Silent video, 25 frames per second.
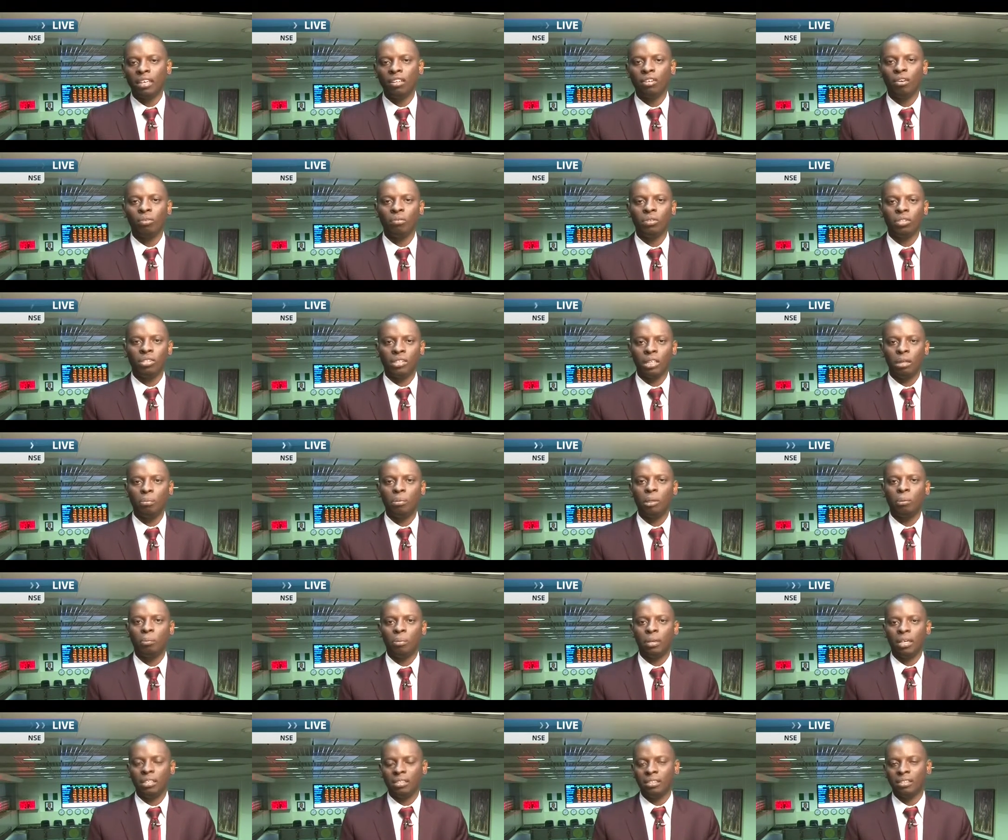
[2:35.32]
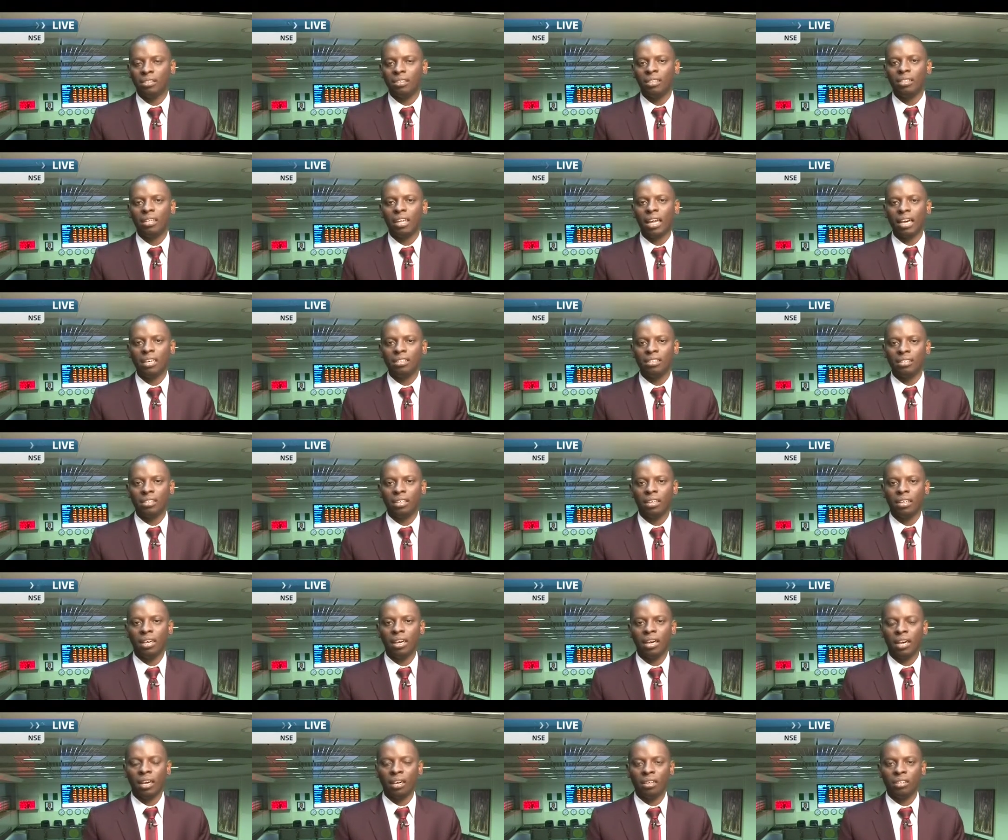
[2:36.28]
of the same EPS it did last year.
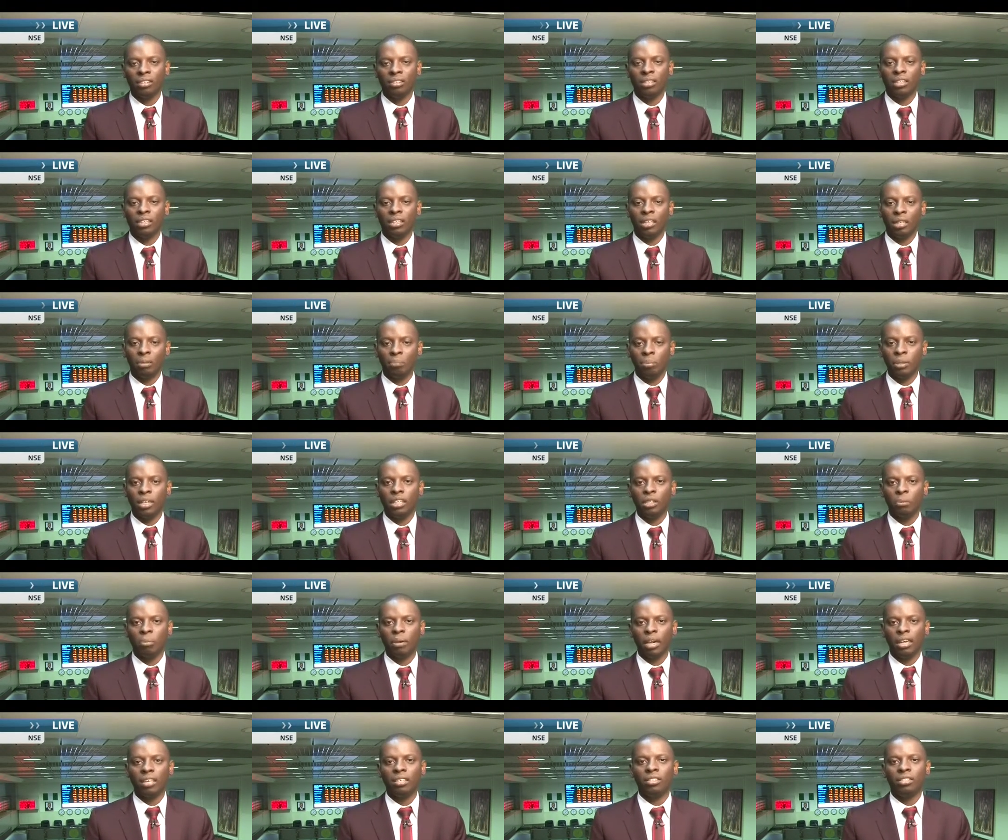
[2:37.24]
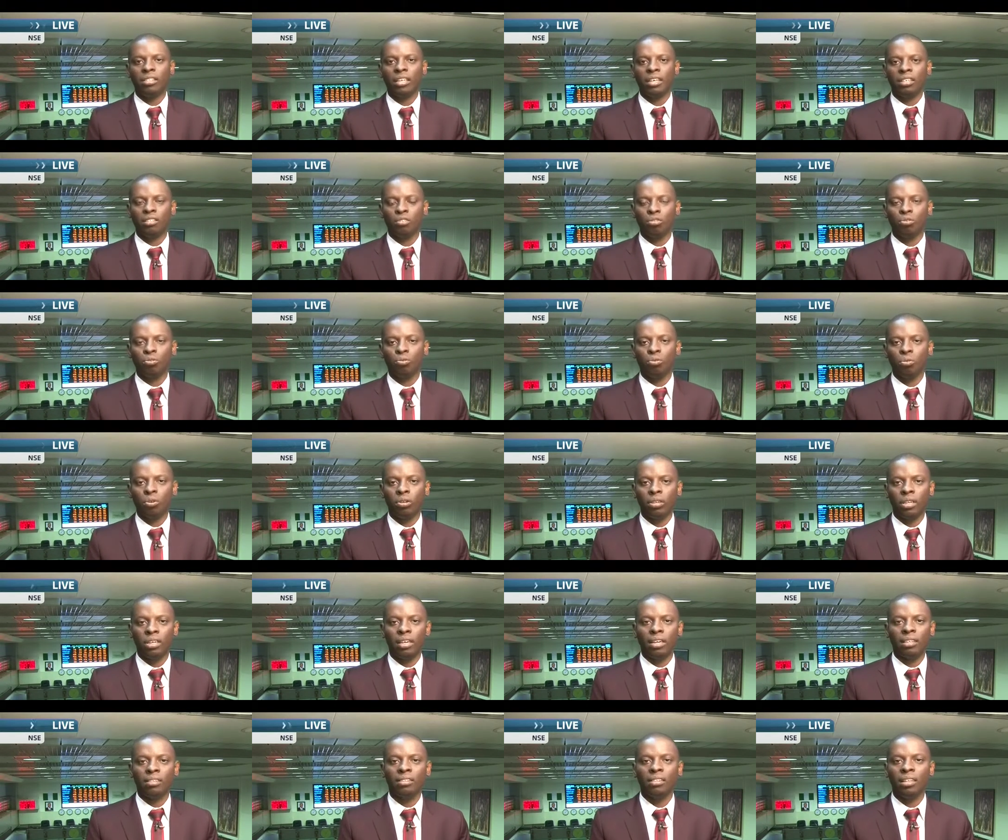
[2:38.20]
Uh, the EPS per each share is
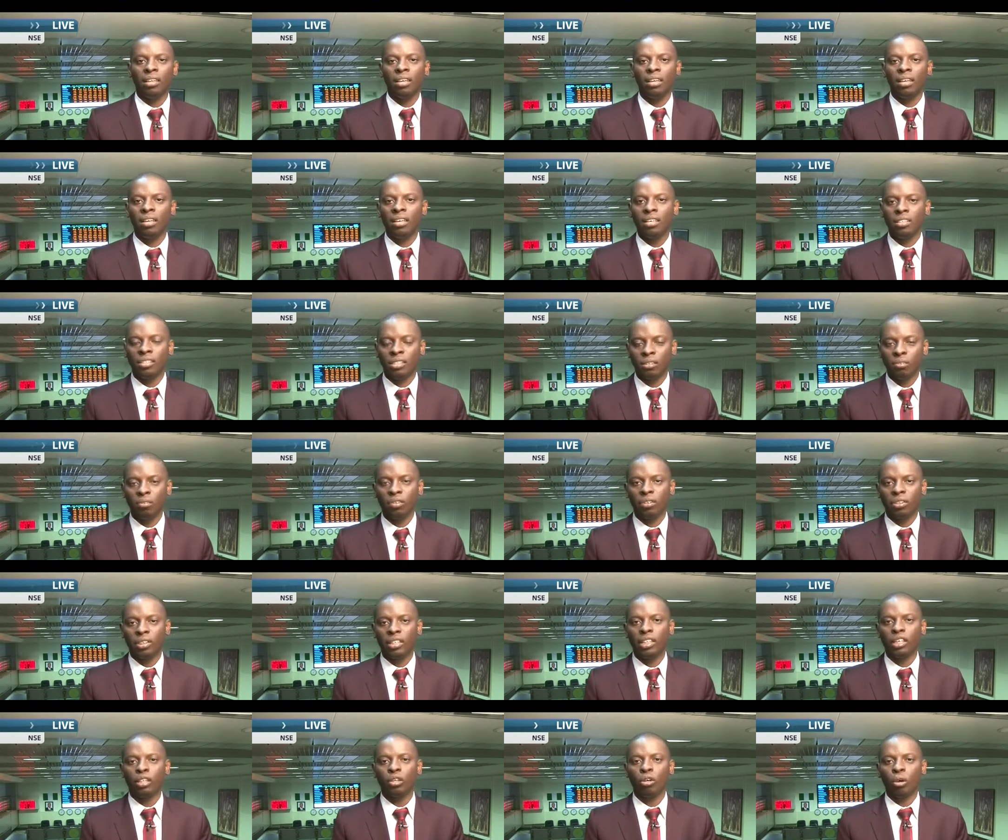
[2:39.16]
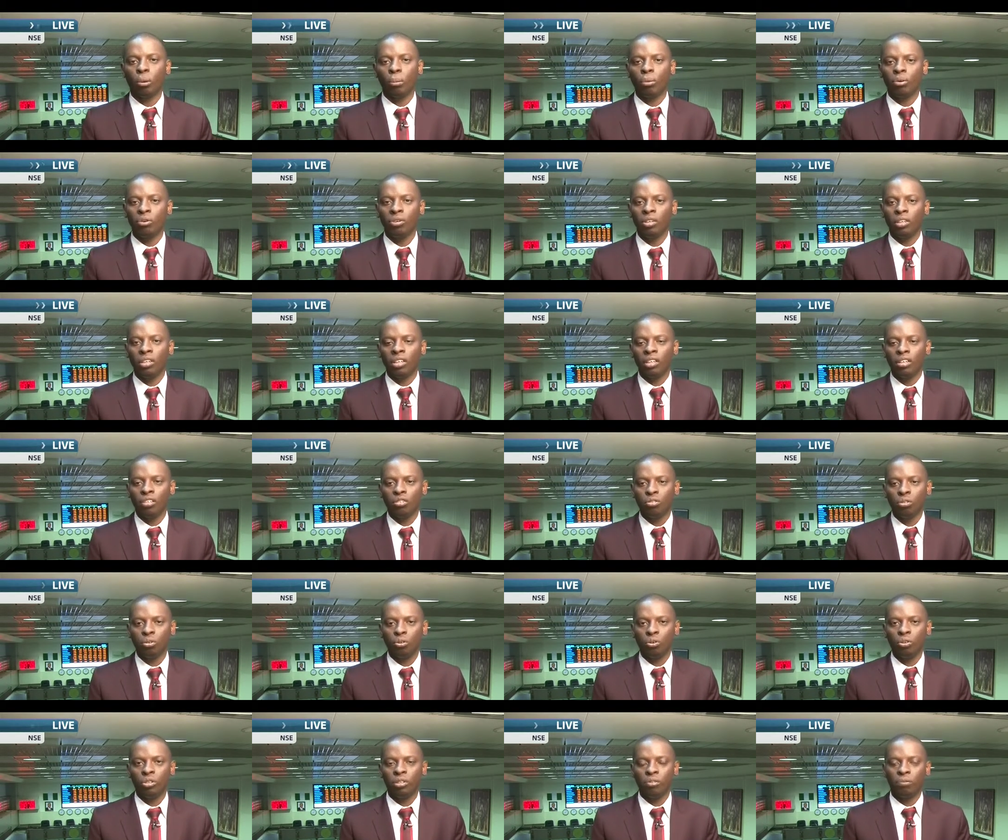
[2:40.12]
273 kobo.
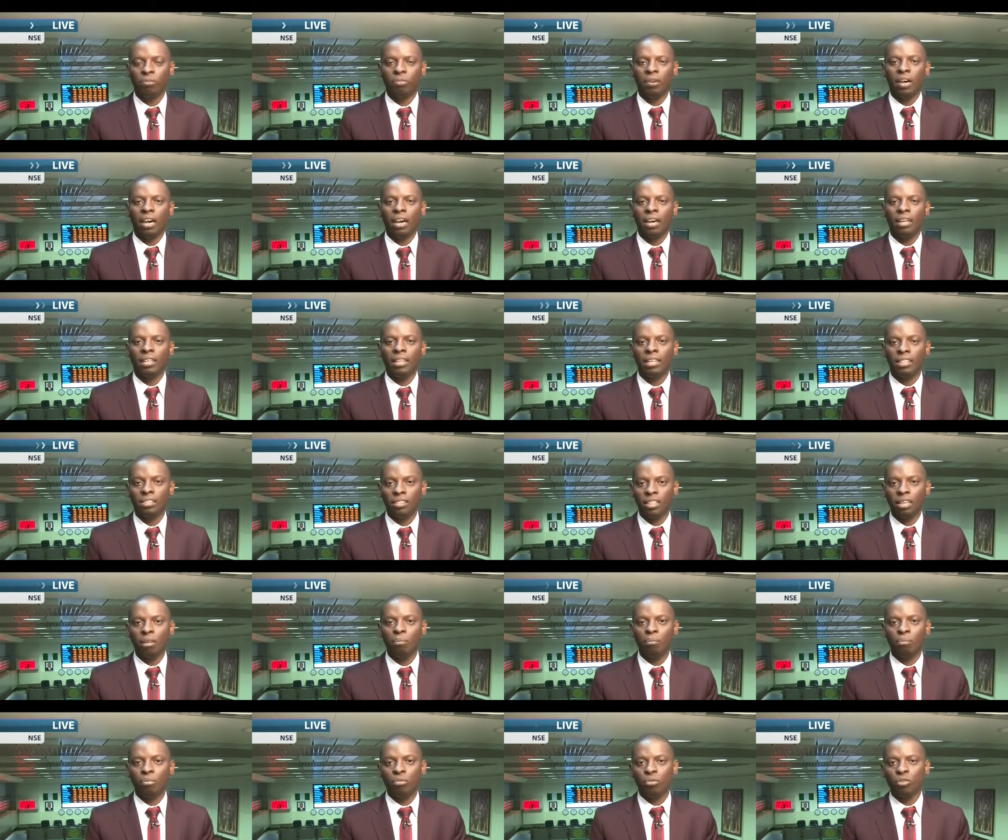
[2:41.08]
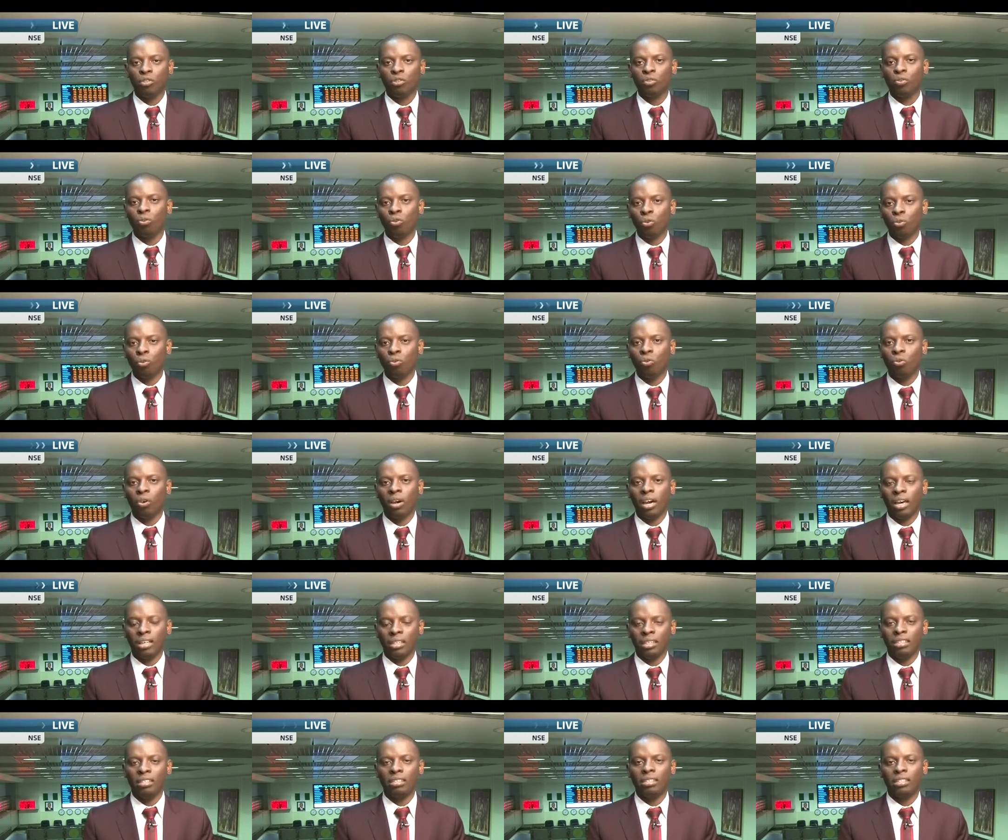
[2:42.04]
So if uh, Nigerian breweries go
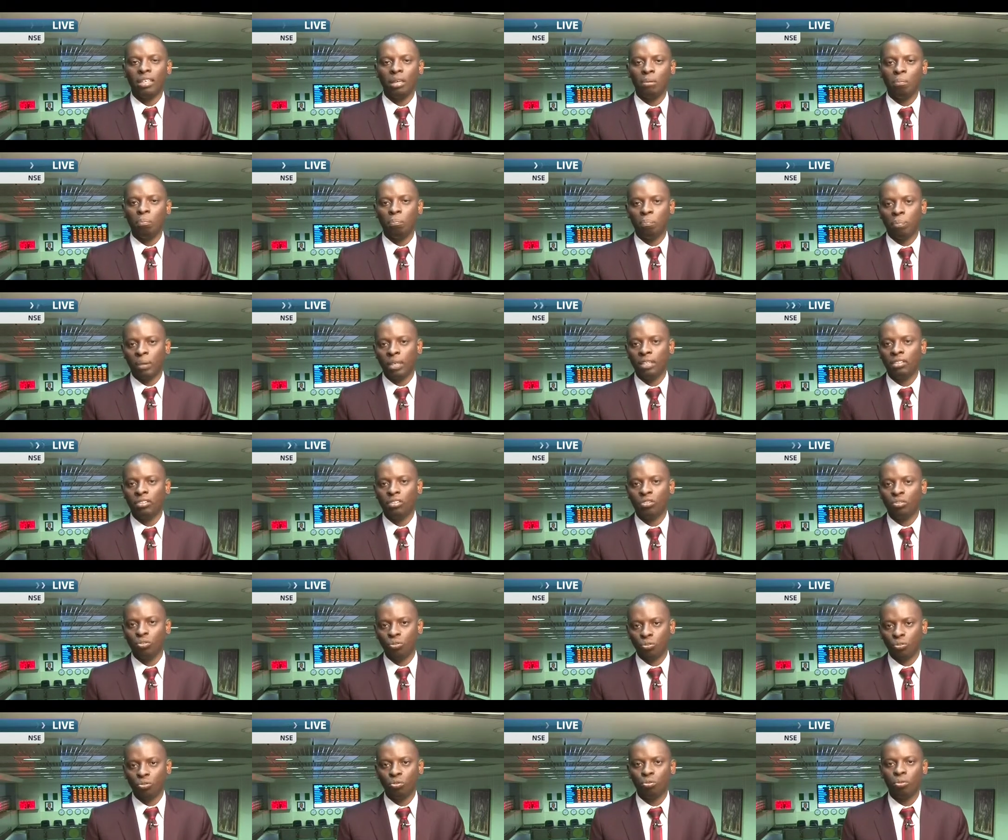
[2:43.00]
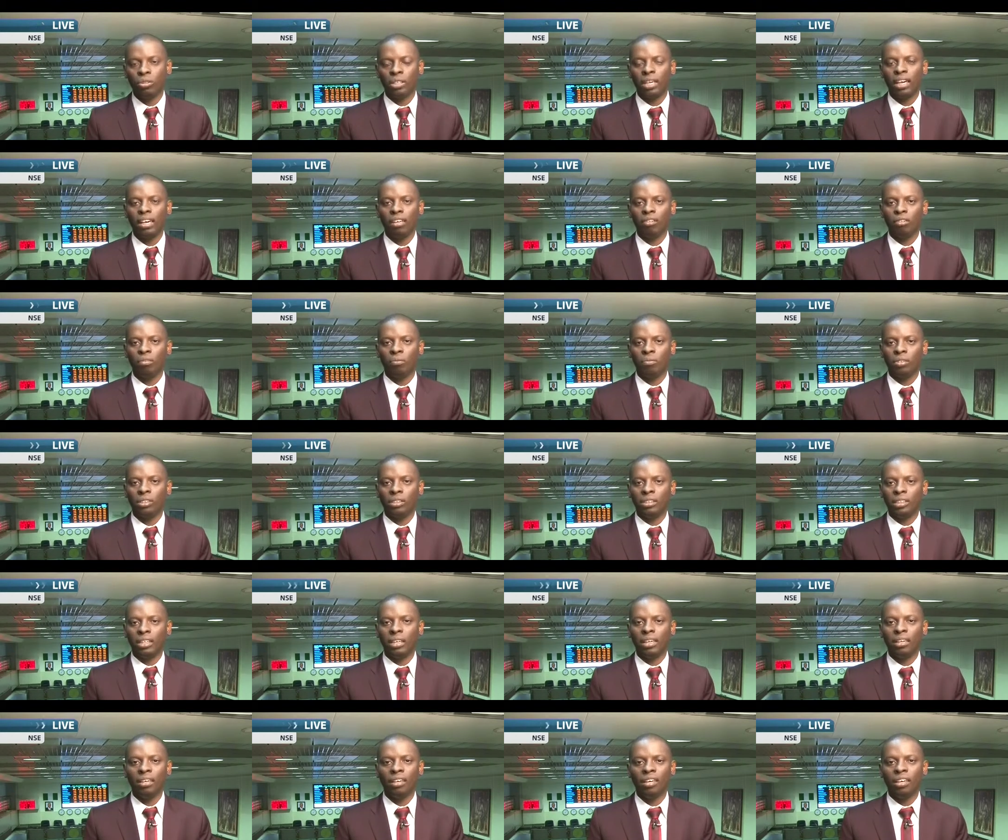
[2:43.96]
at this same pace through the end of the
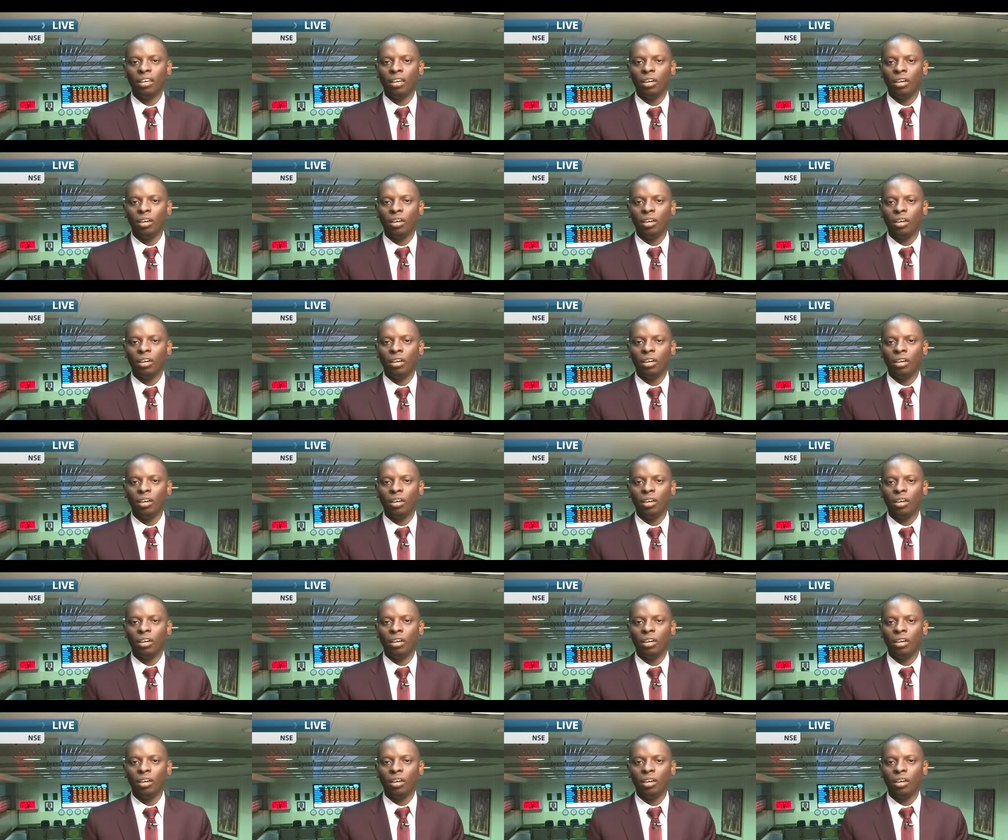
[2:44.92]
year,